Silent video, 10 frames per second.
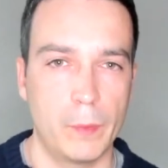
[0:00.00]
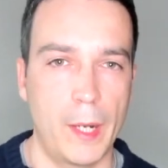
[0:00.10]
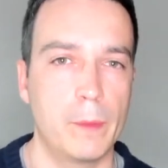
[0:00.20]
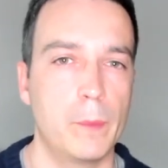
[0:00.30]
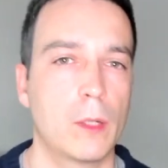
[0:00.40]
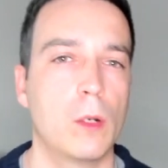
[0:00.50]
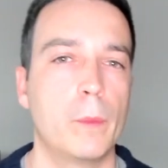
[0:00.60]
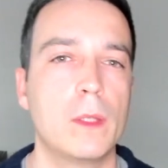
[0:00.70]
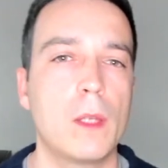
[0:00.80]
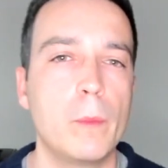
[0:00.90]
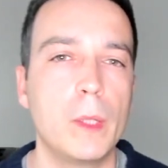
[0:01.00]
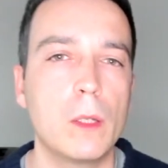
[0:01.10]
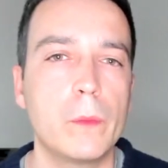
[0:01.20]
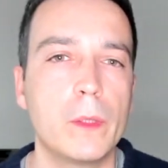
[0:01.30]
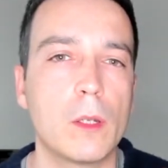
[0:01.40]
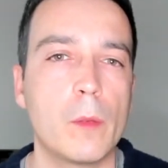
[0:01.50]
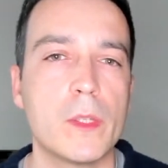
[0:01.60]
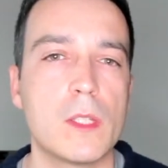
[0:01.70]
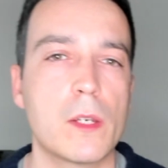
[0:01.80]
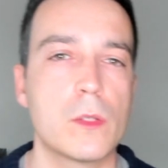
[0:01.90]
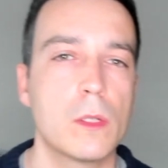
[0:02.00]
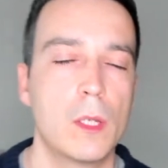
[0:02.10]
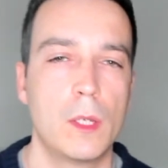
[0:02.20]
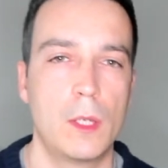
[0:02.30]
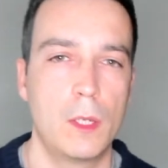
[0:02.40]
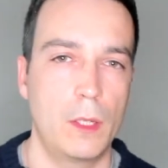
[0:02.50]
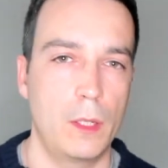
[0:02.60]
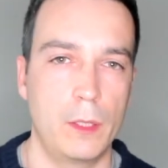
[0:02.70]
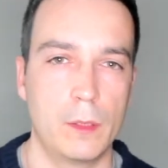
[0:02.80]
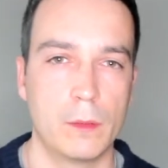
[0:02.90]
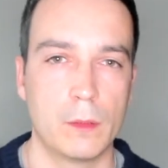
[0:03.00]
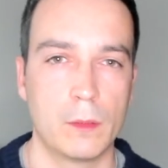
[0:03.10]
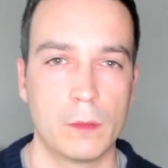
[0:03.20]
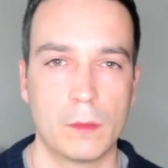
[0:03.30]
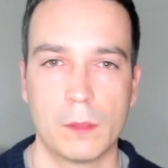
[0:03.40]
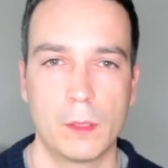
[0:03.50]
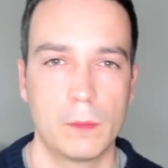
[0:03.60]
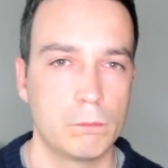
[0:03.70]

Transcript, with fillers: write me a comment down below in the comment section and